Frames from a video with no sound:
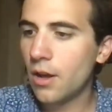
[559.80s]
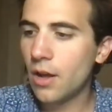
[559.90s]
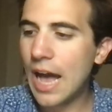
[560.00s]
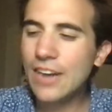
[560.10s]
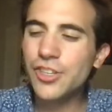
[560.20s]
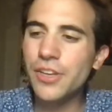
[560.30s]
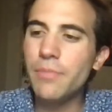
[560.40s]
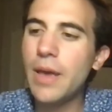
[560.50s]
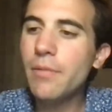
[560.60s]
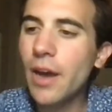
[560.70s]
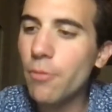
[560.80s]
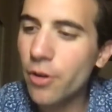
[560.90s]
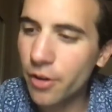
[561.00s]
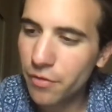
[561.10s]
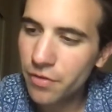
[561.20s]
Actually, maybe I
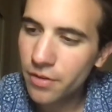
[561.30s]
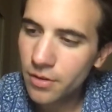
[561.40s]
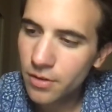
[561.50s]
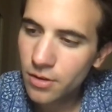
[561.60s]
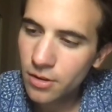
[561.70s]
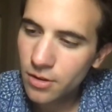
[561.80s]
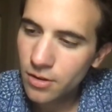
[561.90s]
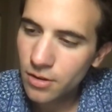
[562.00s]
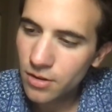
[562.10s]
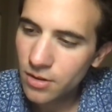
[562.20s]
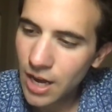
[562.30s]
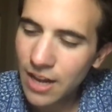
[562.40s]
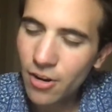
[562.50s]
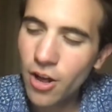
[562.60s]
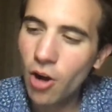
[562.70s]
would have. I
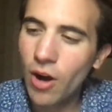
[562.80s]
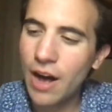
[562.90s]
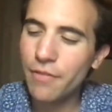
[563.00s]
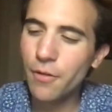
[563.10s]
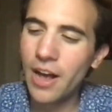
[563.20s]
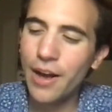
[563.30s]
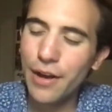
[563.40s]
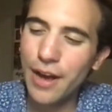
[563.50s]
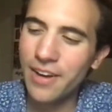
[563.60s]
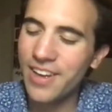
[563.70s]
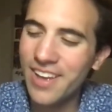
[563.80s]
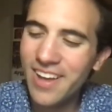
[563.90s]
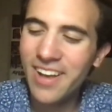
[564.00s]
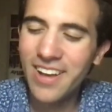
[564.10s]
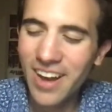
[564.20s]
don't know.
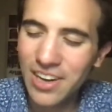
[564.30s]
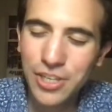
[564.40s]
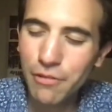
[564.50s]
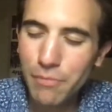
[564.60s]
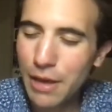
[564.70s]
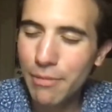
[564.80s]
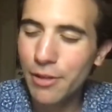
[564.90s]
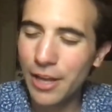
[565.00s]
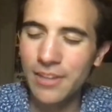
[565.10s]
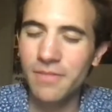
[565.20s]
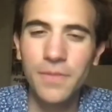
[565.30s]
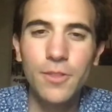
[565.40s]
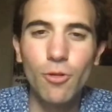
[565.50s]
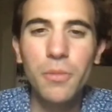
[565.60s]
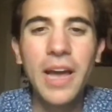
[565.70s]
I should have maybe
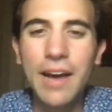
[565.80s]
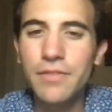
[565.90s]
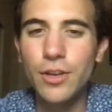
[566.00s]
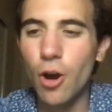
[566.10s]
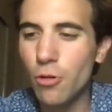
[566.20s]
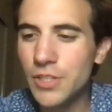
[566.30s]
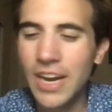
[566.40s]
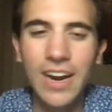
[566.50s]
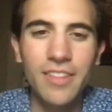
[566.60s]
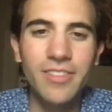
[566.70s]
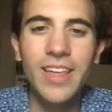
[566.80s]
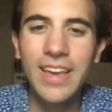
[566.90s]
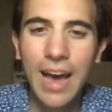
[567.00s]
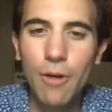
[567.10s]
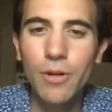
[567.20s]
normally I have notes. I kind of think
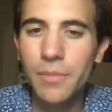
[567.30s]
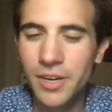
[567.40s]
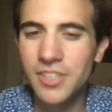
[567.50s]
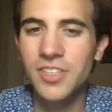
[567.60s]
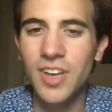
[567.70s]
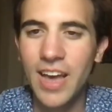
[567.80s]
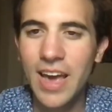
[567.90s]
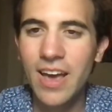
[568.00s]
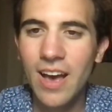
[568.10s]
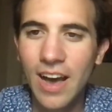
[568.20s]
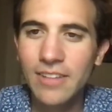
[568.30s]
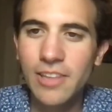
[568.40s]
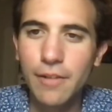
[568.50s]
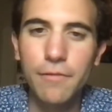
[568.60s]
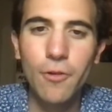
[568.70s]
out what I'm going to say. I
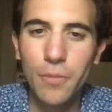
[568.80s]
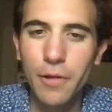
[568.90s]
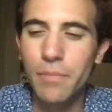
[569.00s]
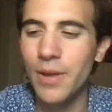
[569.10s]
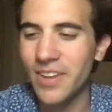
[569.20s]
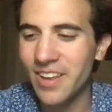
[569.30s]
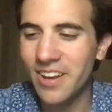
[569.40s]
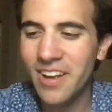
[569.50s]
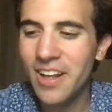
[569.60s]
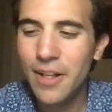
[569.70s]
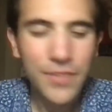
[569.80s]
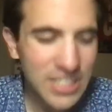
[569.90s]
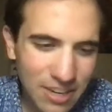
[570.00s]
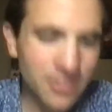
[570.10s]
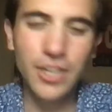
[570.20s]
form an opinion. This
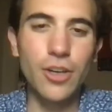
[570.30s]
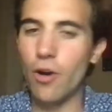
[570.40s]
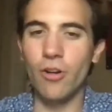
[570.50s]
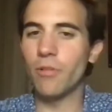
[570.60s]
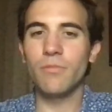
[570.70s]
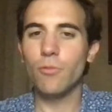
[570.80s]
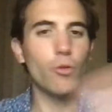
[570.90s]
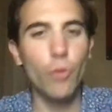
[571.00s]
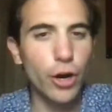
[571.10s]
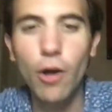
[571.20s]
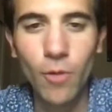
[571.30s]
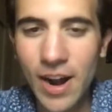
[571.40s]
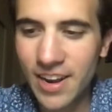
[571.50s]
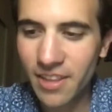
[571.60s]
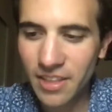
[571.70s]
I was like, no. We're going
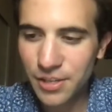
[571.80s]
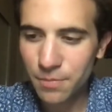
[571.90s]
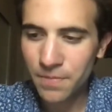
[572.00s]
right into this.